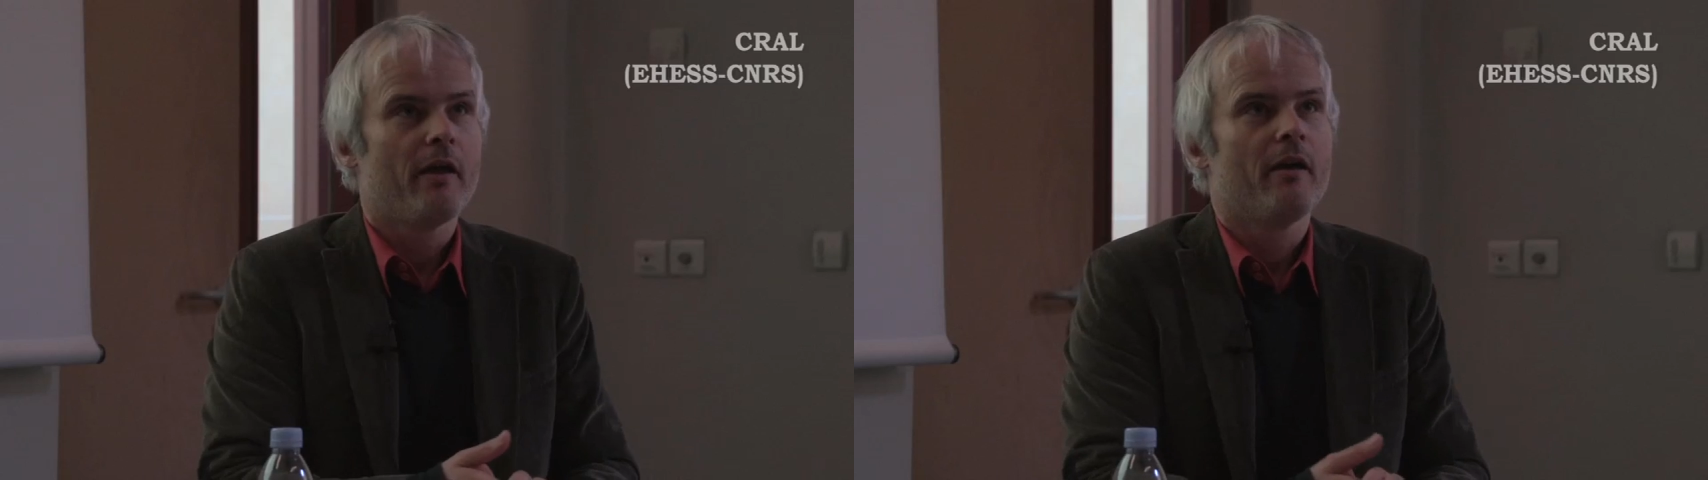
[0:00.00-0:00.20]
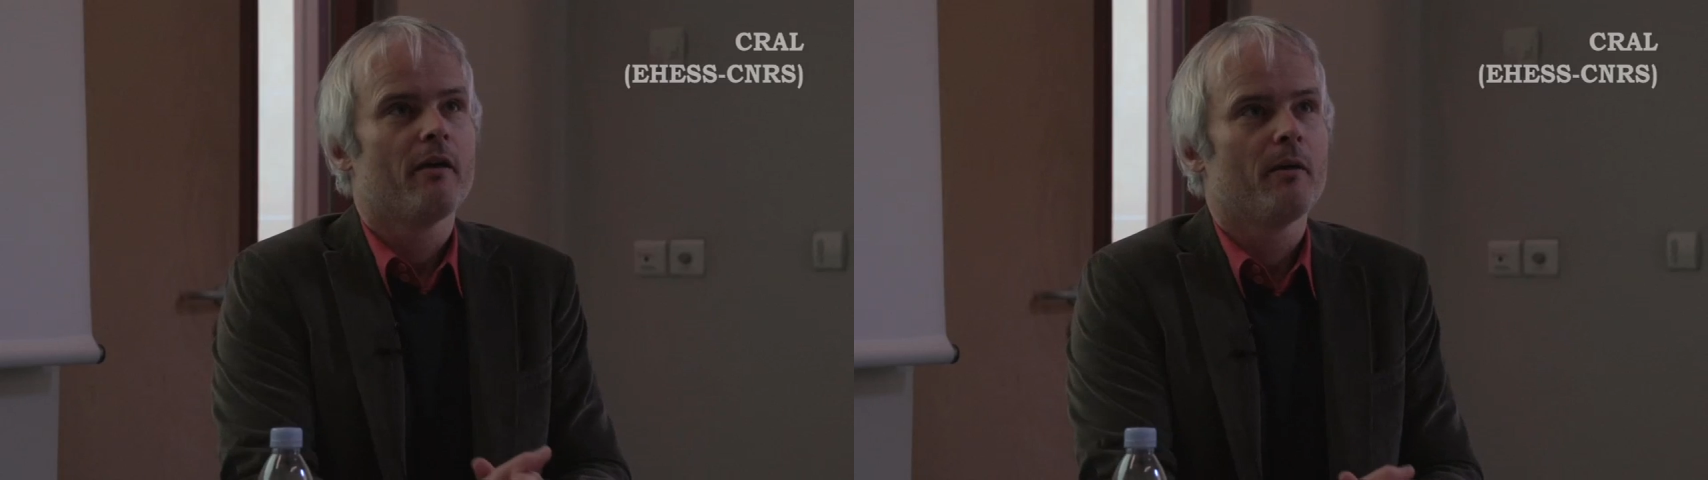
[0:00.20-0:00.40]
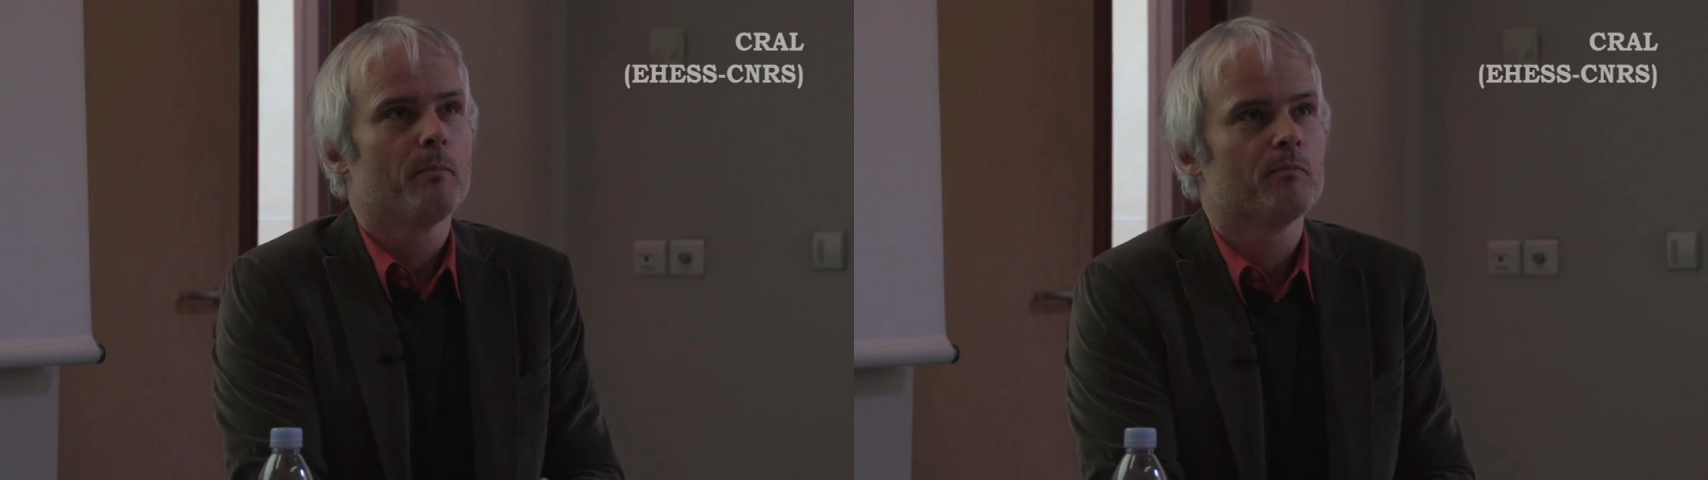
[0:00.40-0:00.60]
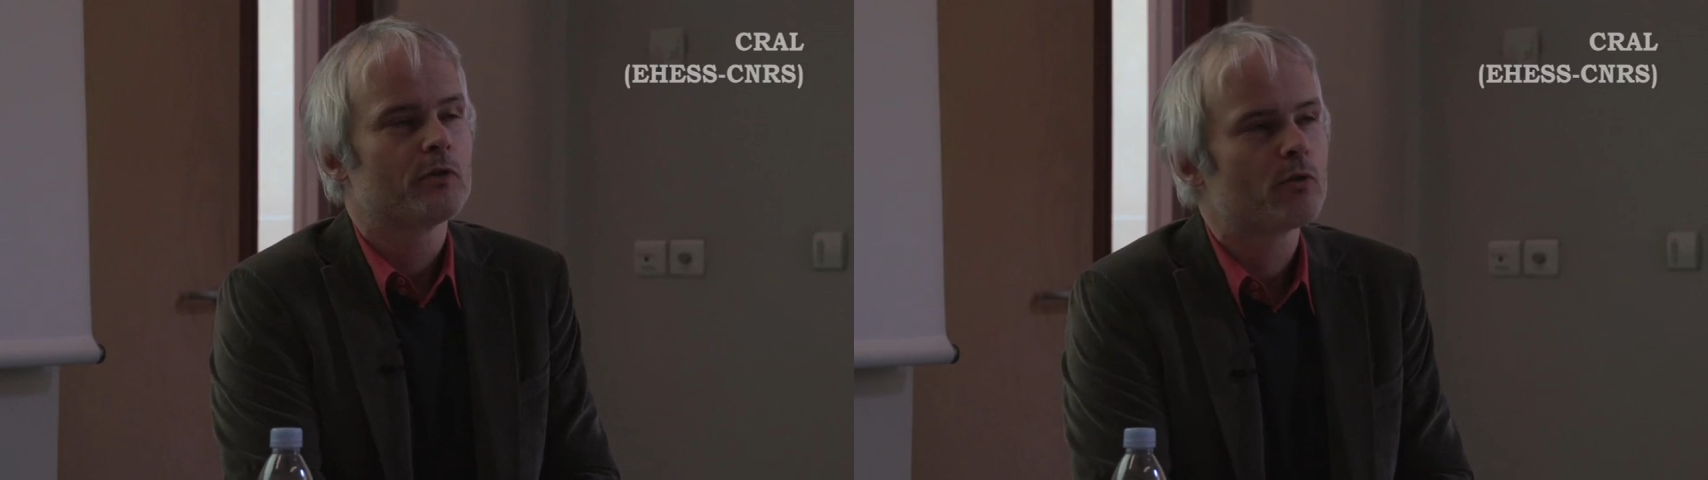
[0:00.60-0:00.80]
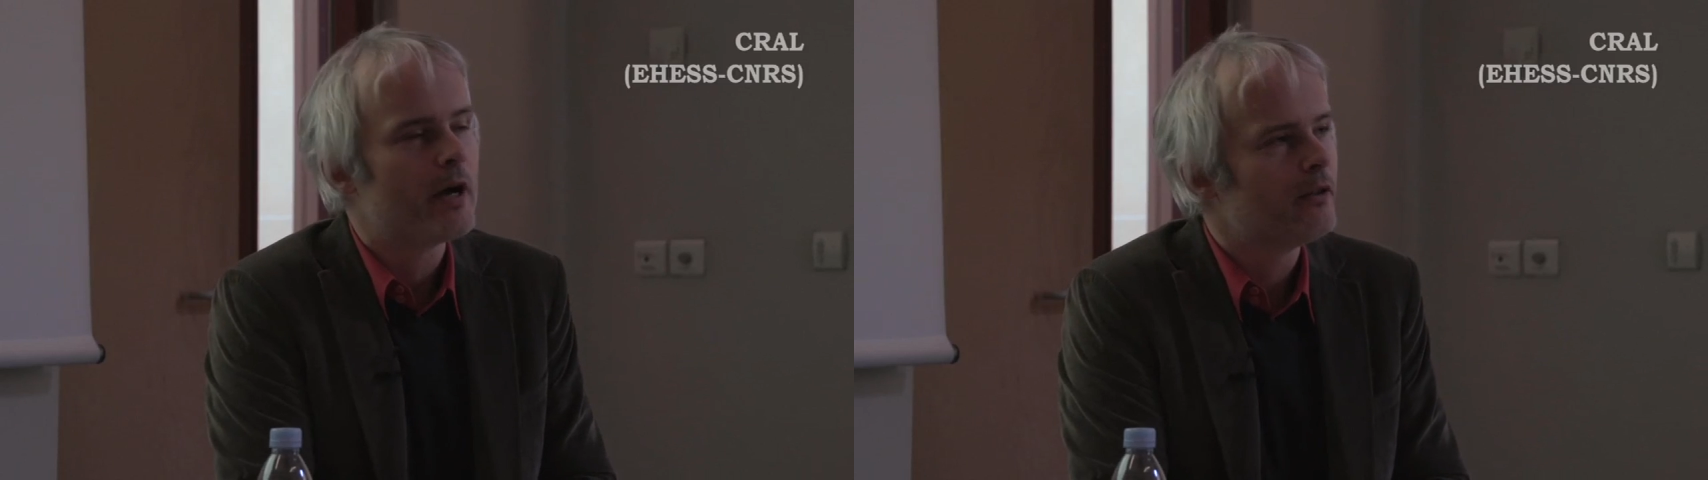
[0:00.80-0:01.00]

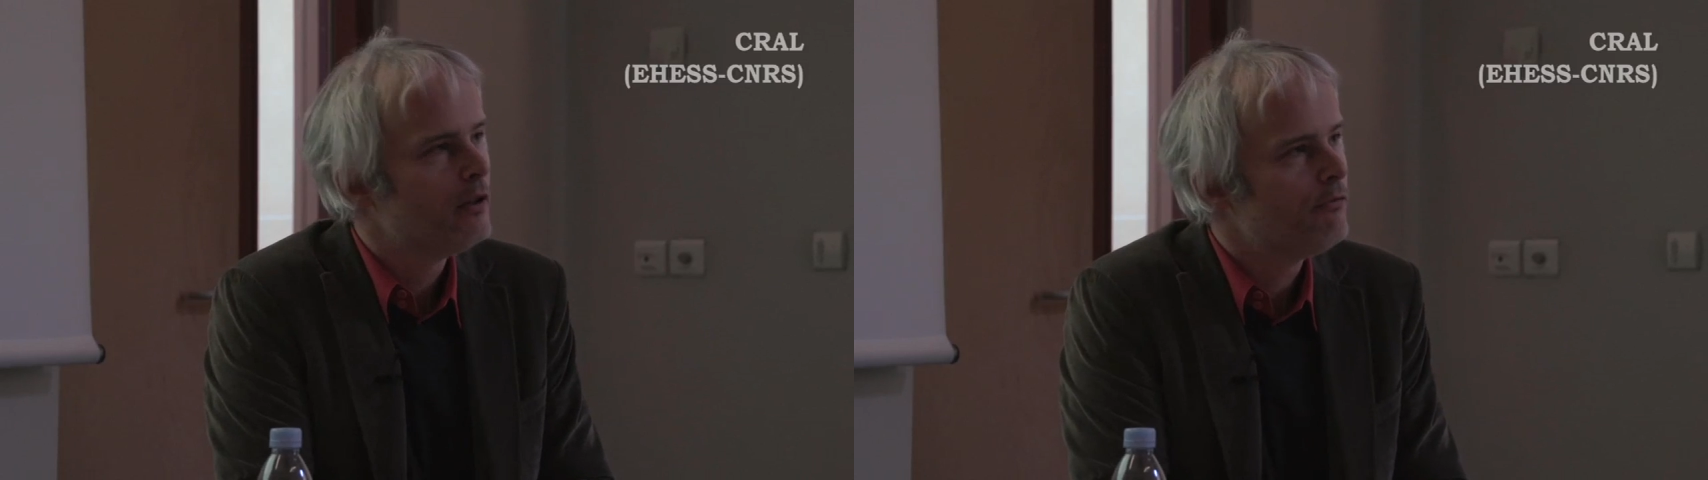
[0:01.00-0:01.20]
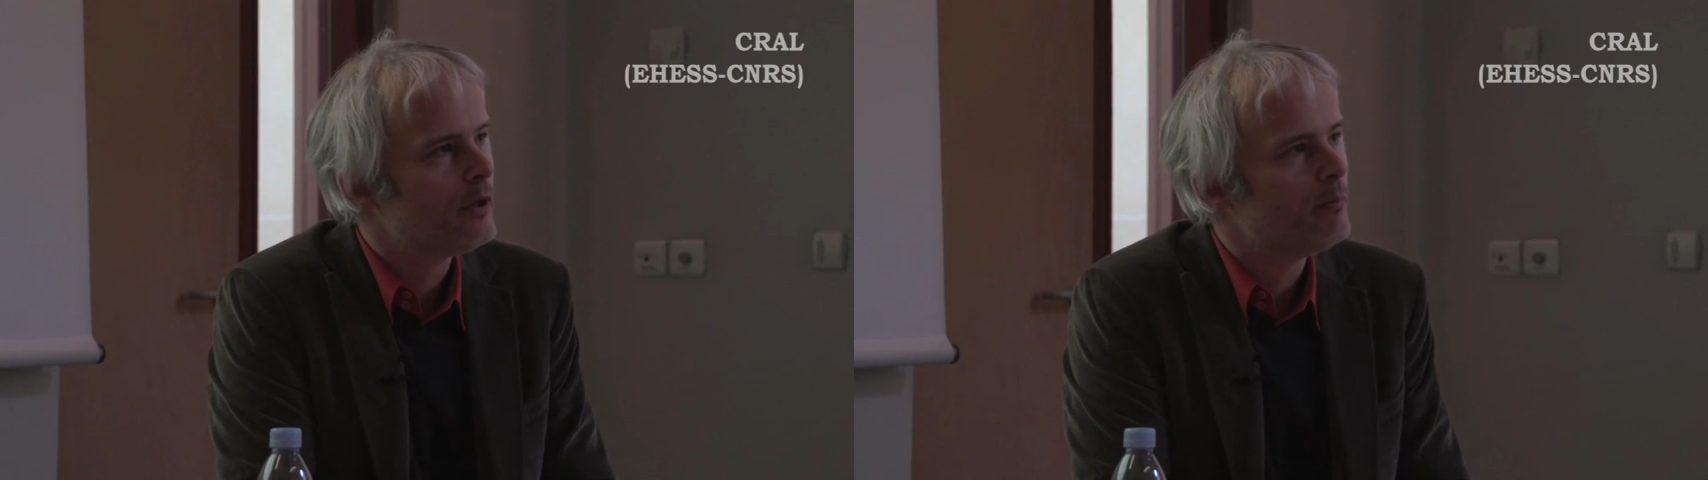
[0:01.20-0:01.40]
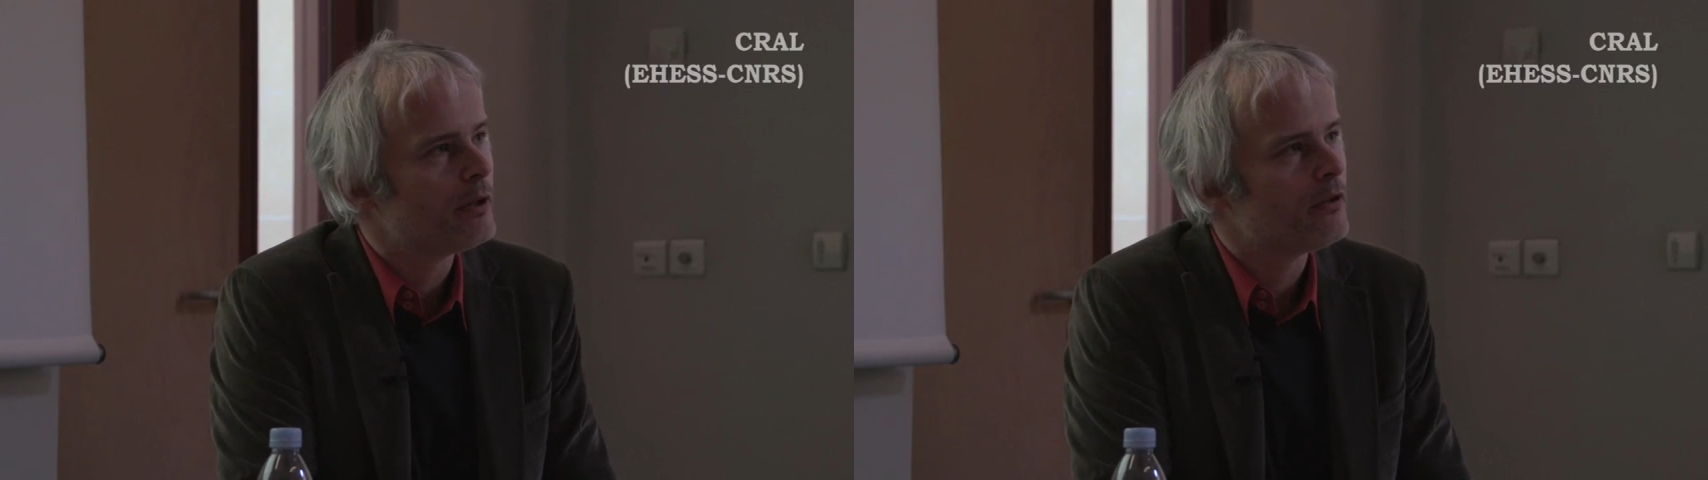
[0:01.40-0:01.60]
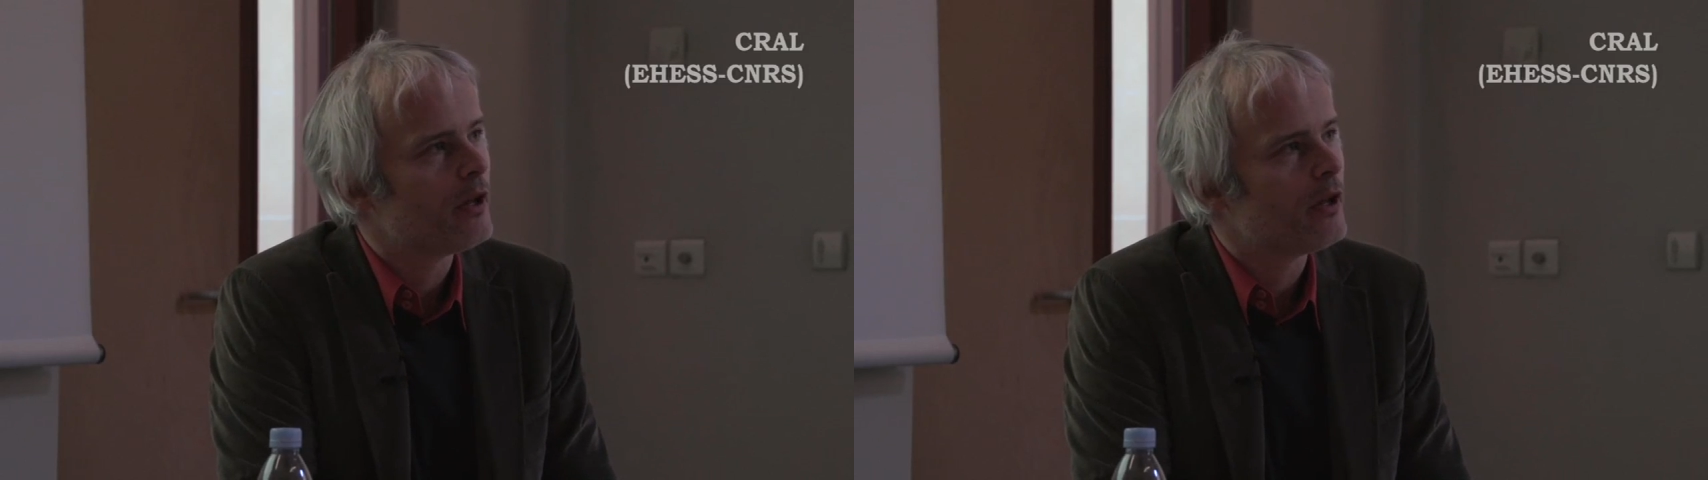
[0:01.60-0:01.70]
But